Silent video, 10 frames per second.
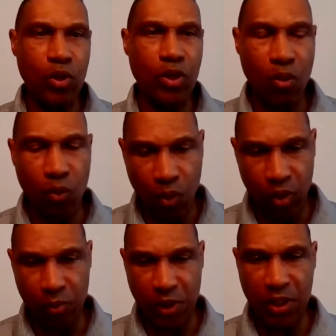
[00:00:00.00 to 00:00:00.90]
We don't
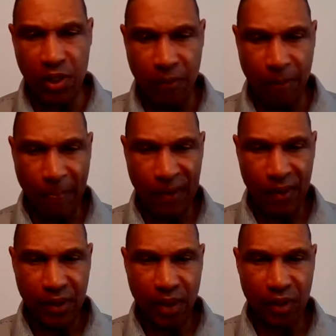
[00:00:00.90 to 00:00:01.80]
want to be
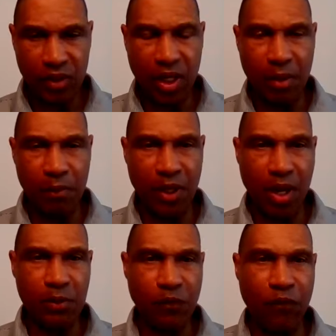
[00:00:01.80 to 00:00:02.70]
a team that
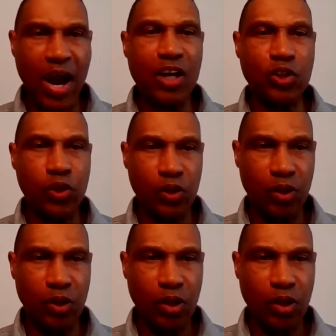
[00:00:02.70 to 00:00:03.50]
becomes fractured